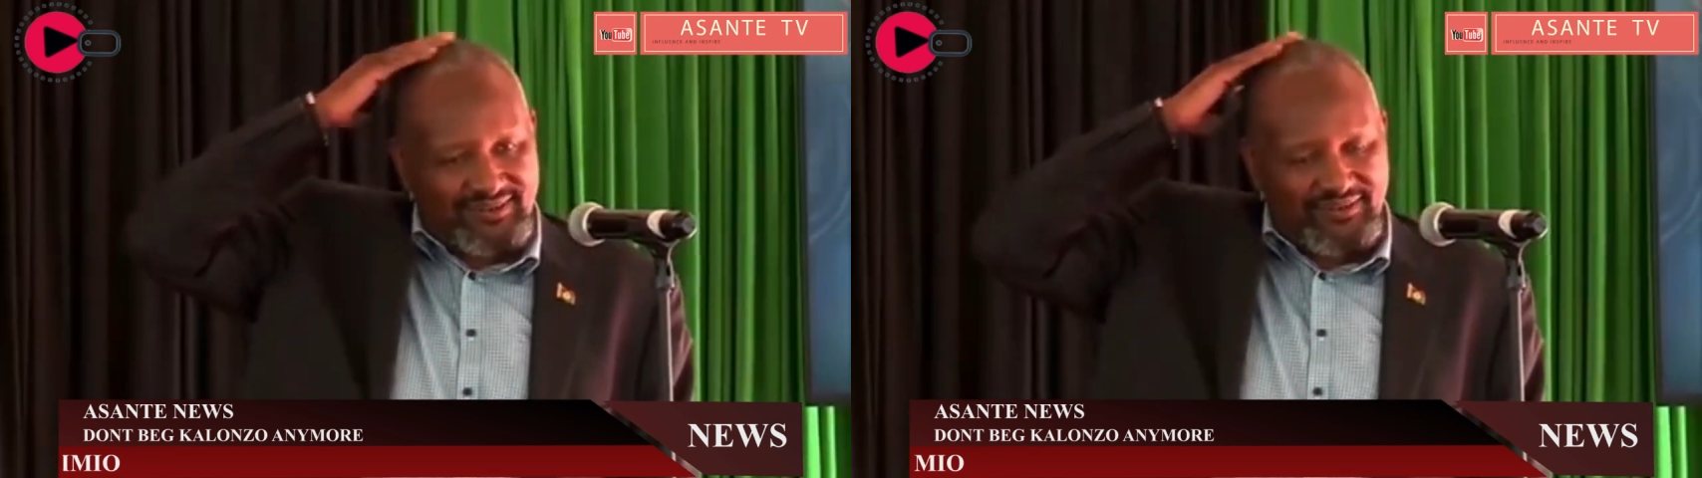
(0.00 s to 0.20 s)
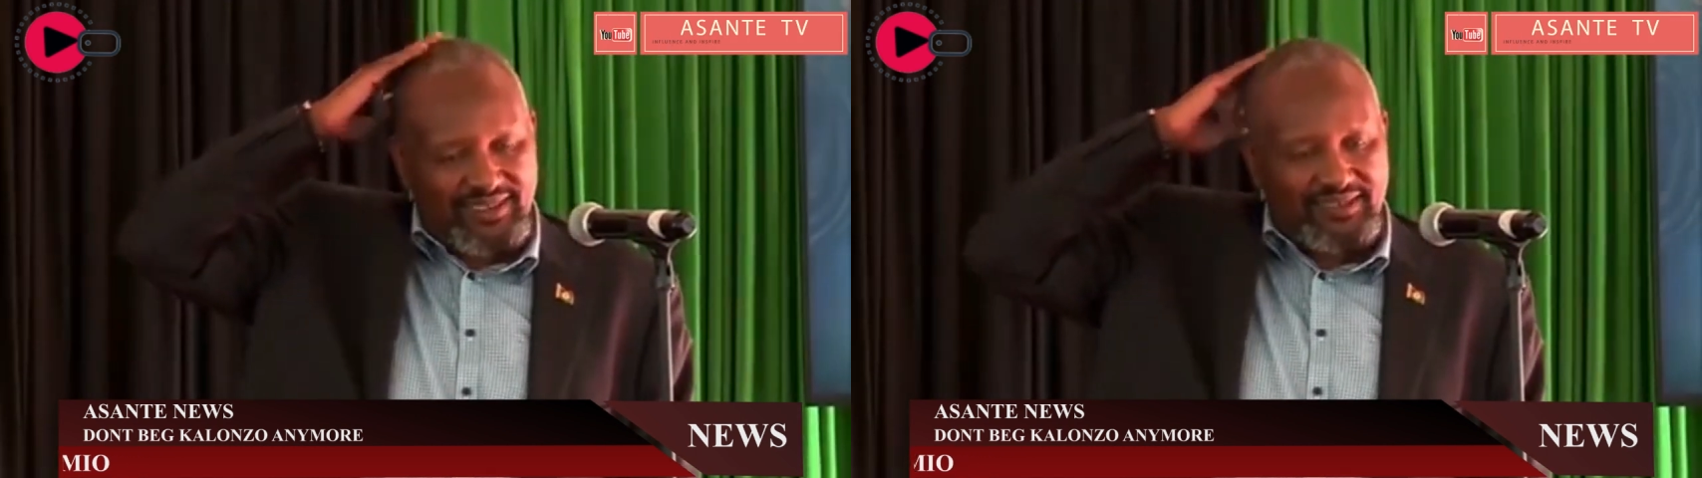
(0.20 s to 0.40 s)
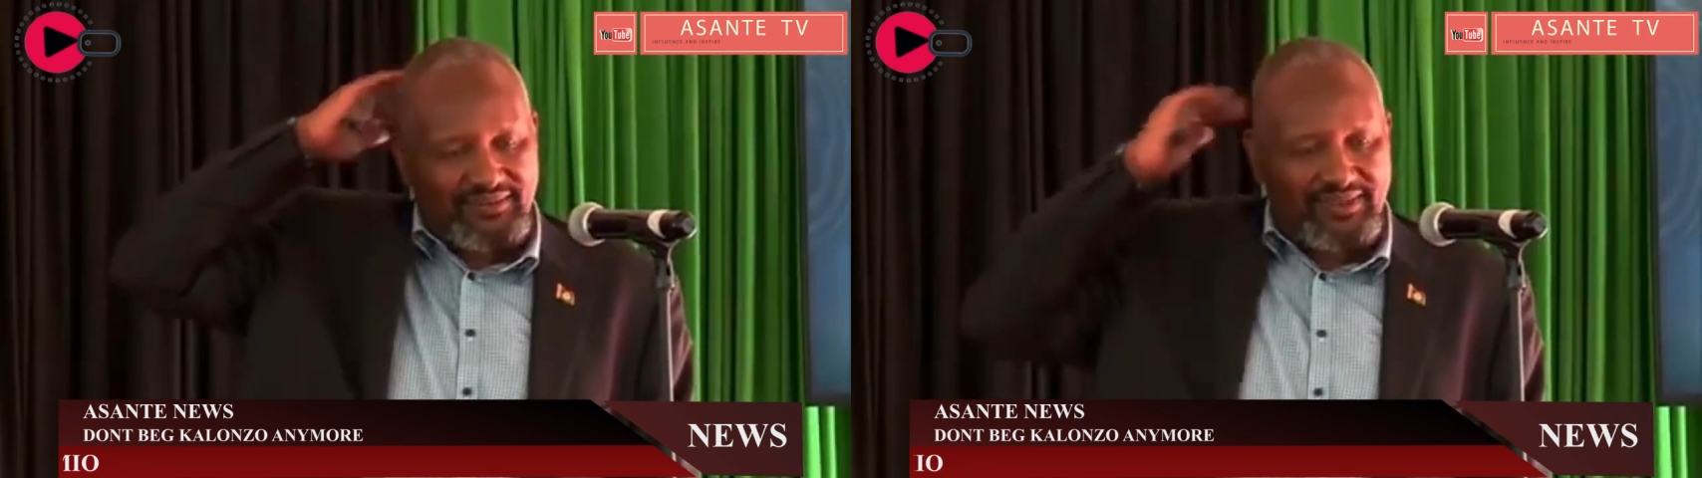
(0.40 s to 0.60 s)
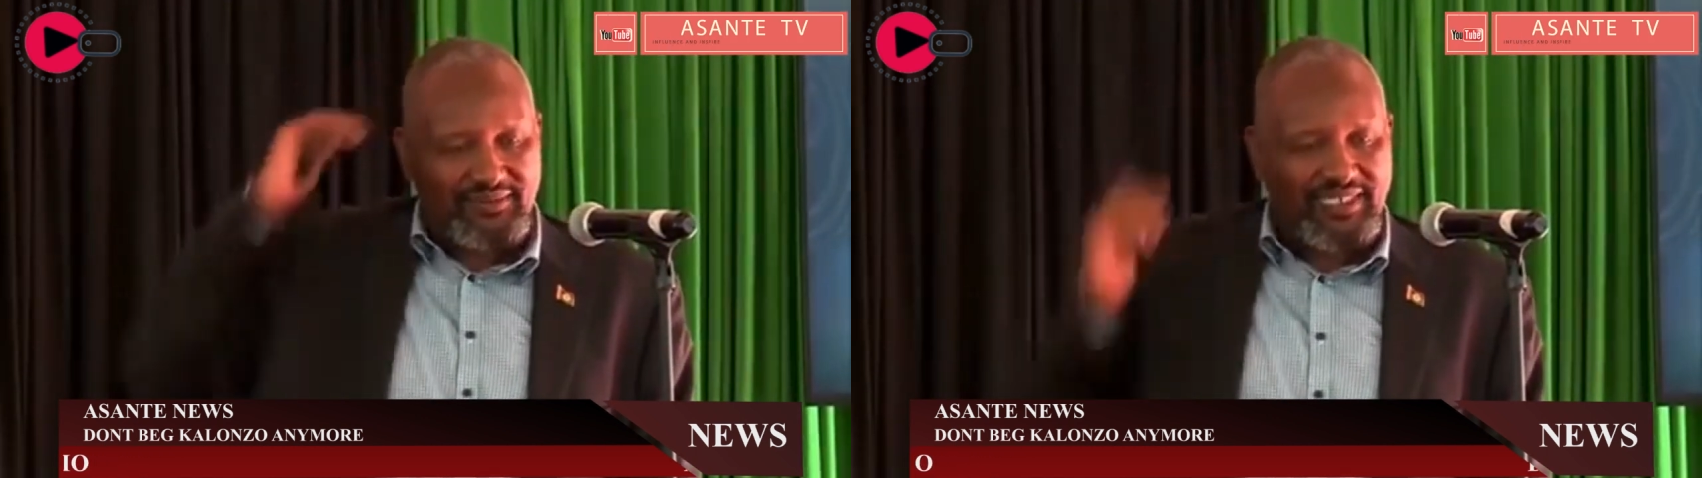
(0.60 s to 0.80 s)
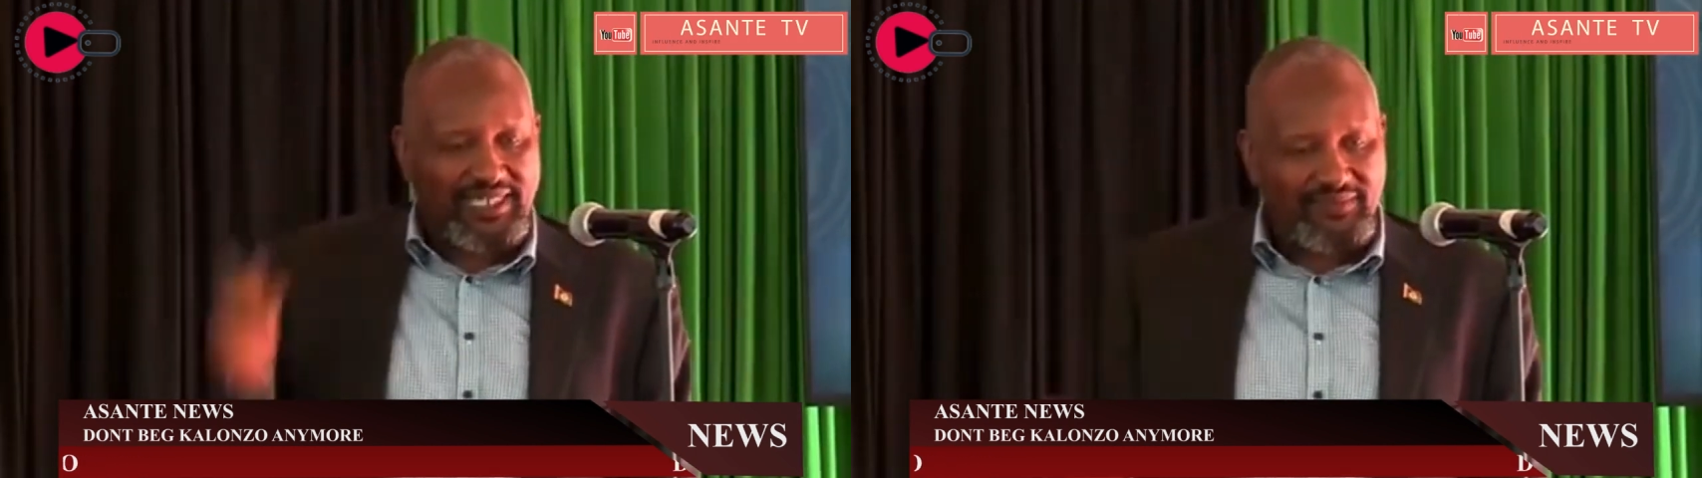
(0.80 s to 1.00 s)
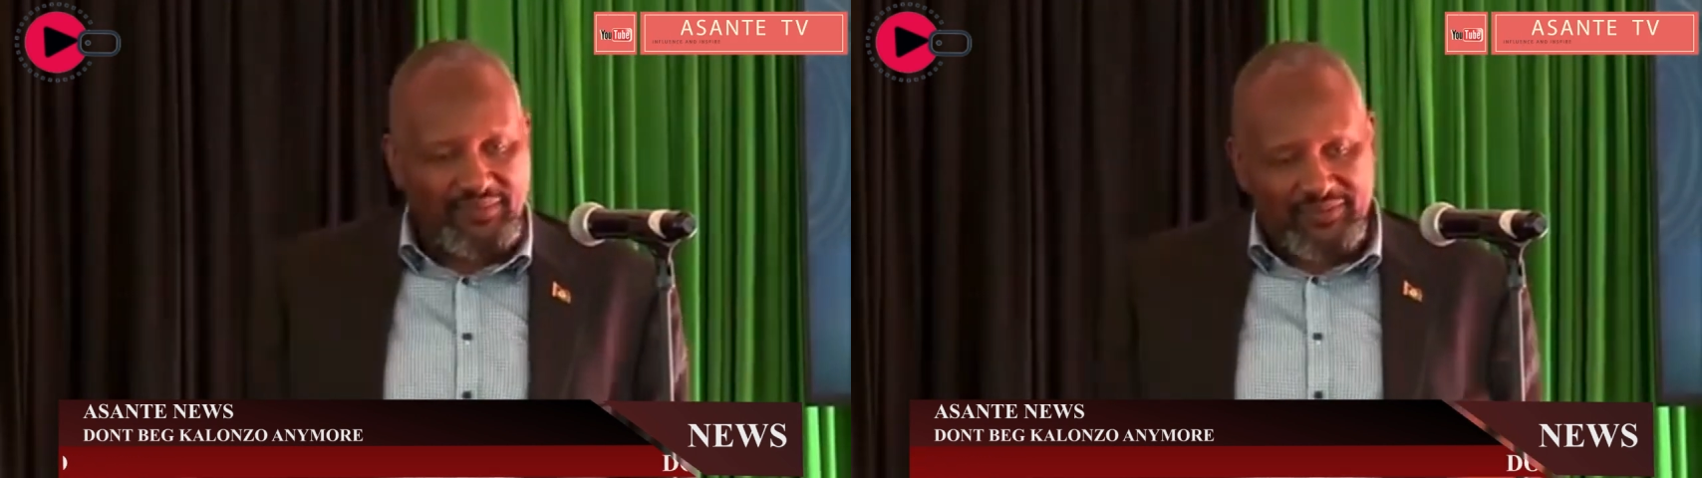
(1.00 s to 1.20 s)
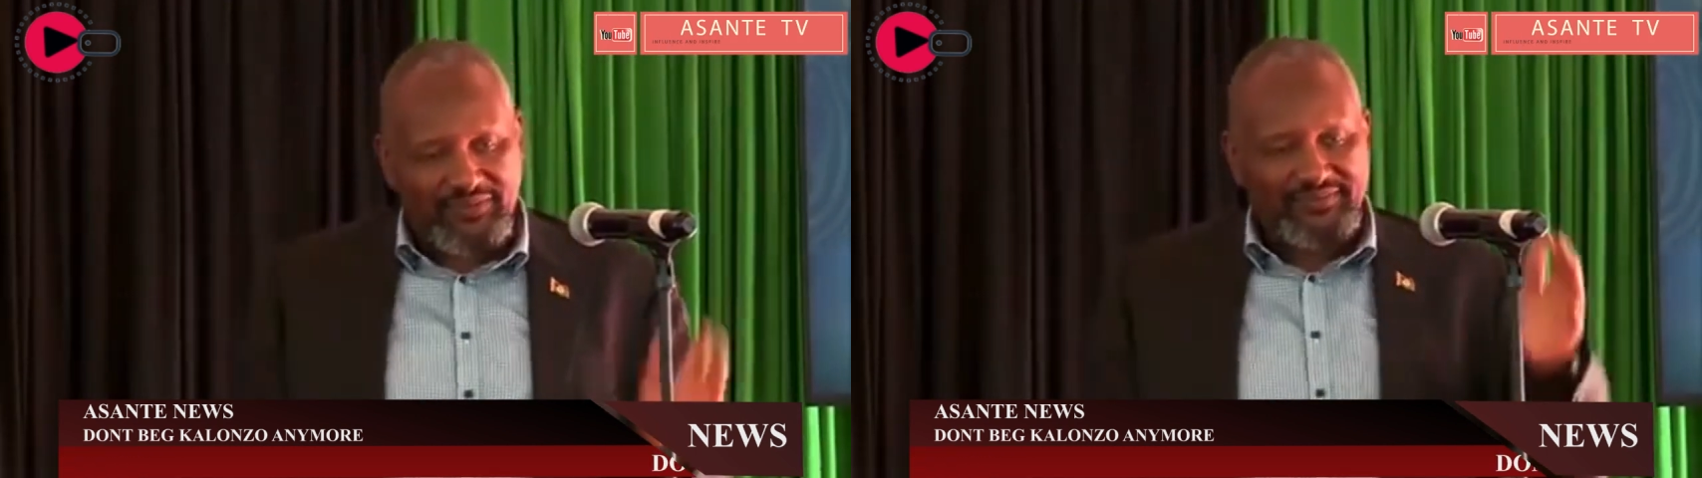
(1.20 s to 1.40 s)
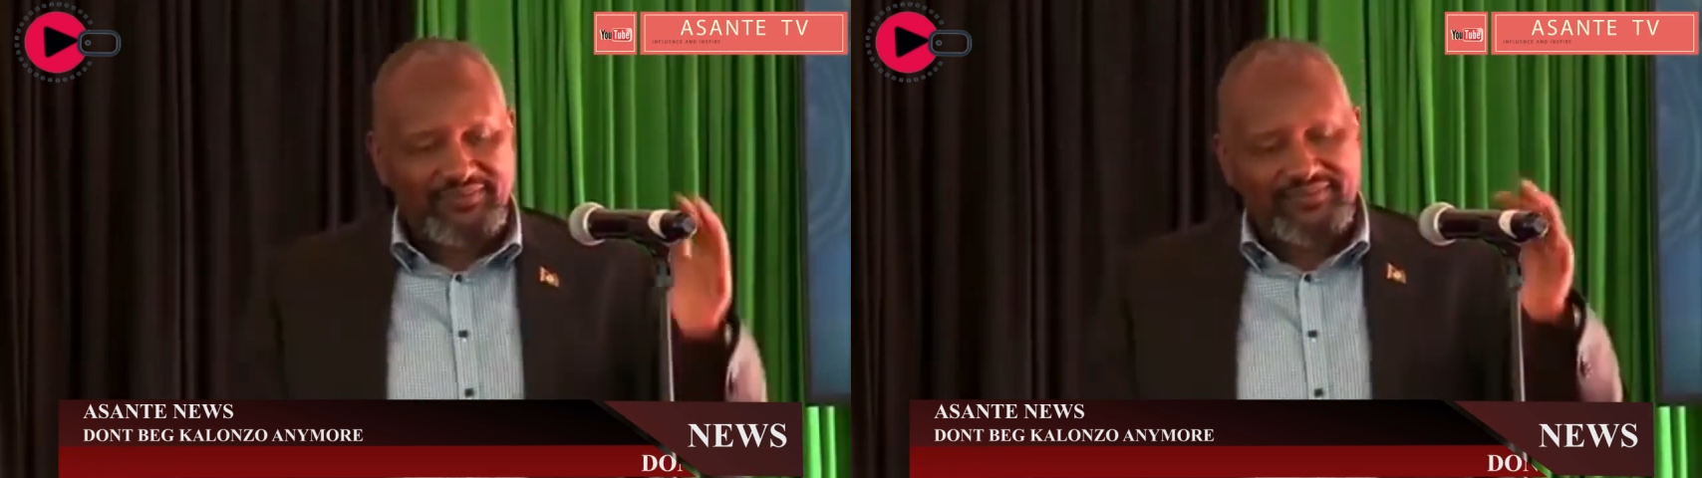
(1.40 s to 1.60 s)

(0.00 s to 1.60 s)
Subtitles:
We love you.